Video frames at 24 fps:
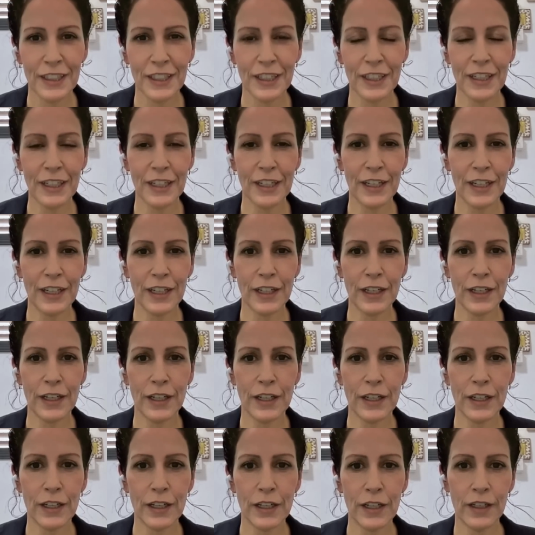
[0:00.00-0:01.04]

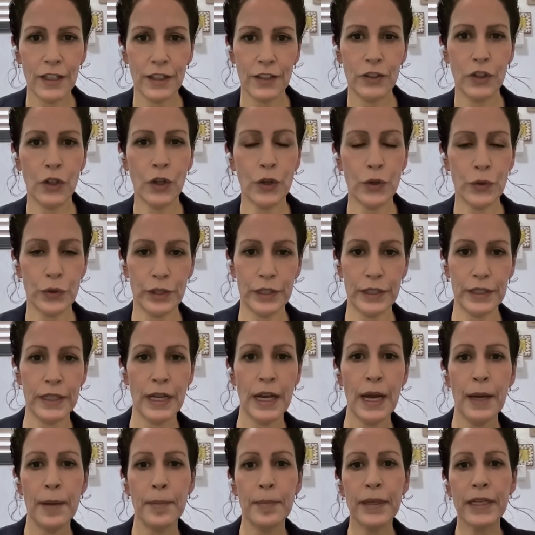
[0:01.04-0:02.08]
the Houthis,
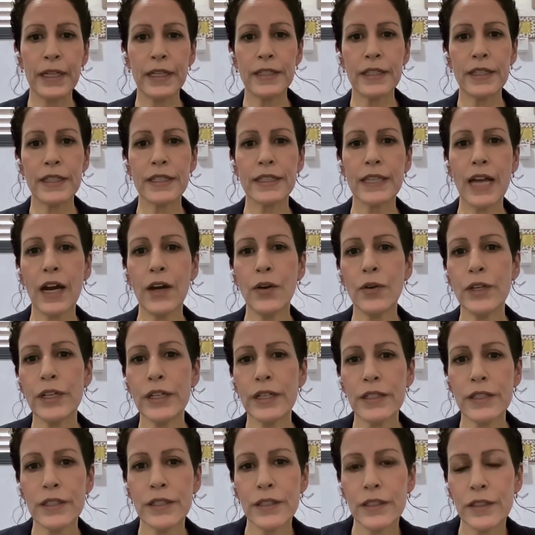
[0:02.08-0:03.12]
because the
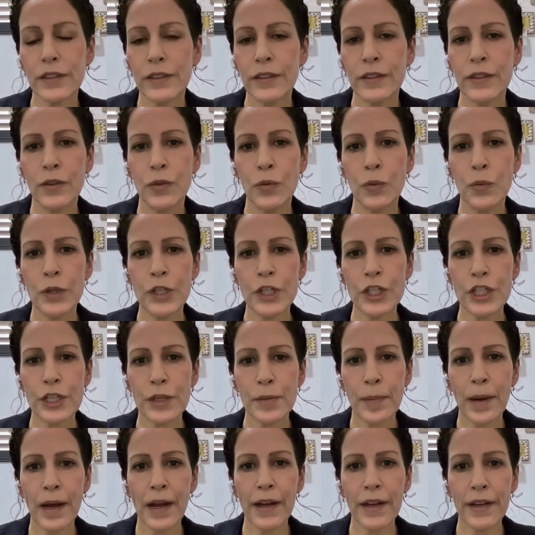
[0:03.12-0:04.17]
Saudis wish
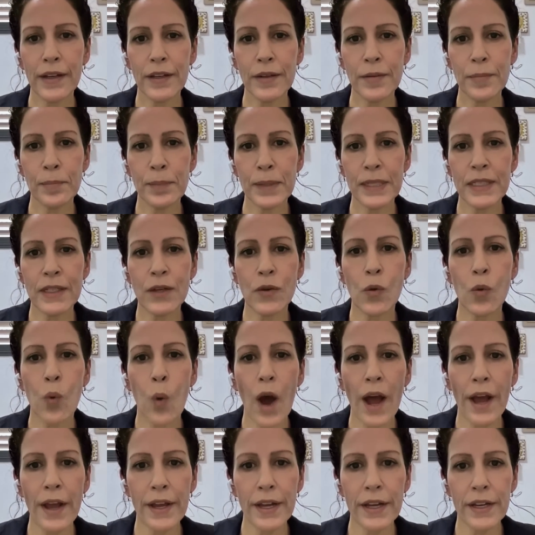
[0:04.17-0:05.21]
to buy peace and
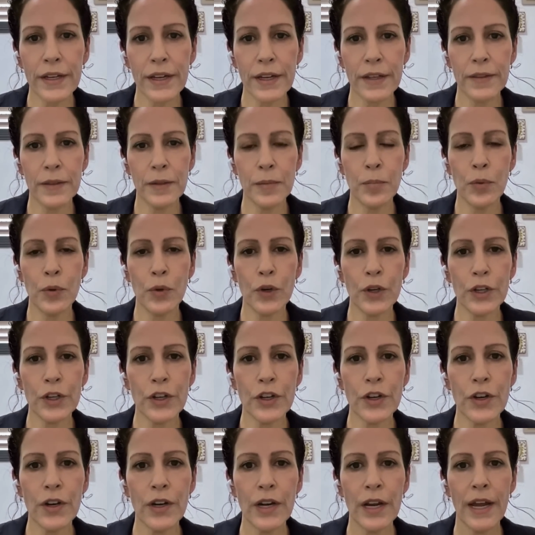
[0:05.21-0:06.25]
quiet at the
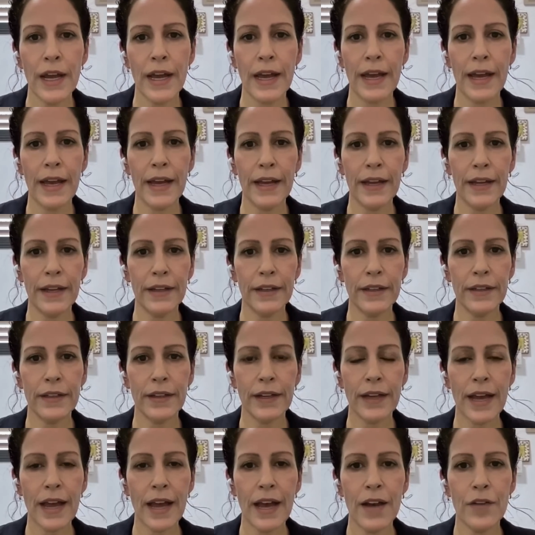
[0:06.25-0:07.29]
border and
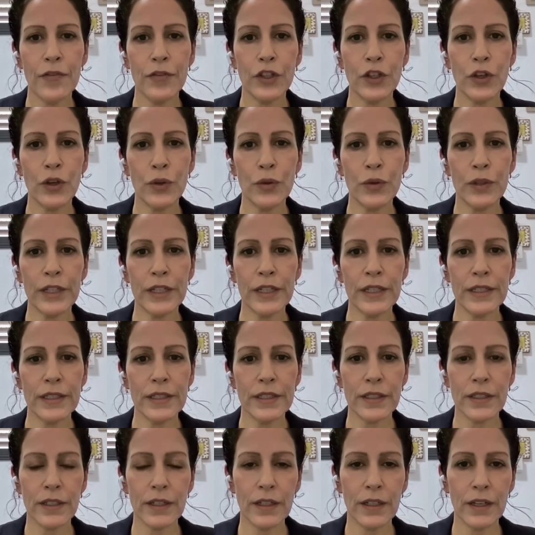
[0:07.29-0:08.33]
have the Houthis